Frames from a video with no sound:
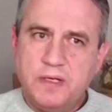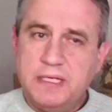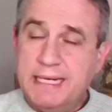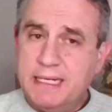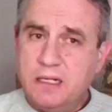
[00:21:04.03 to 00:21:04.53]
and
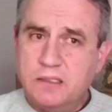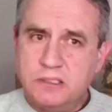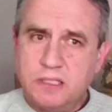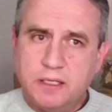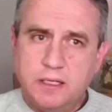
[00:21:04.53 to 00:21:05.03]
detailed
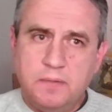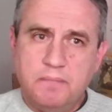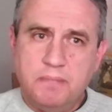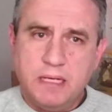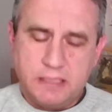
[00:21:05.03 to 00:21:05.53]
study
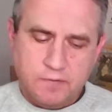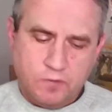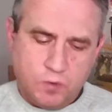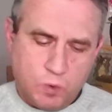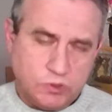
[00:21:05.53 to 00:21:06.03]
must
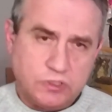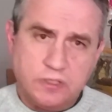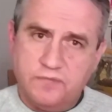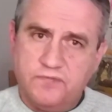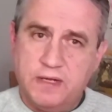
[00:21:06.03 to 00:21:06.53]
have caused
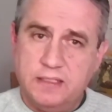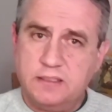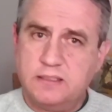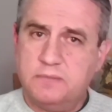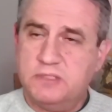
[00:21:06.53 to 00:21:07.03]
the defense
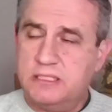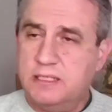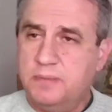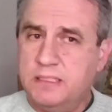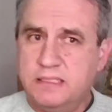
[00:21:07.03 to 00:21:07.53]
some
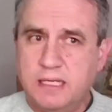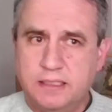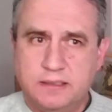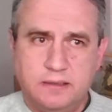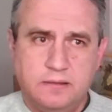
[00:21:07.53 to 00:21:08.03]
sleepless
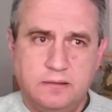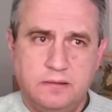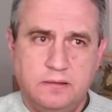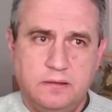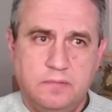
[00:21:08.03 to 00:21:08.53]
nights,
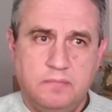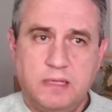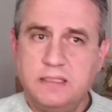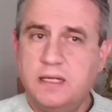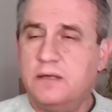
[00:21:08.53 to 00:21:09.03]

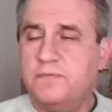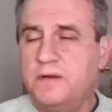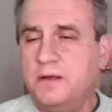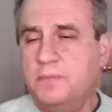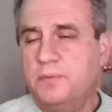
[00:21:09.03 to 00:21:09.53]
much like a
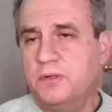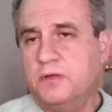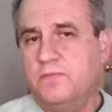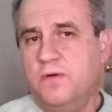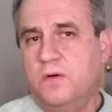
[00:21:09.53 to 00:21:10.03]
fingerprint
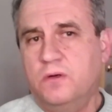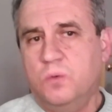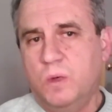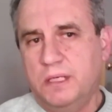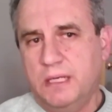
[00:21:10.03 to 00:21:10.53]
on Folion
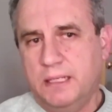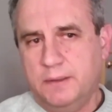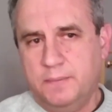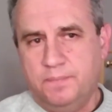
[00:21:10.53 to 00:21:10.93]
1 did.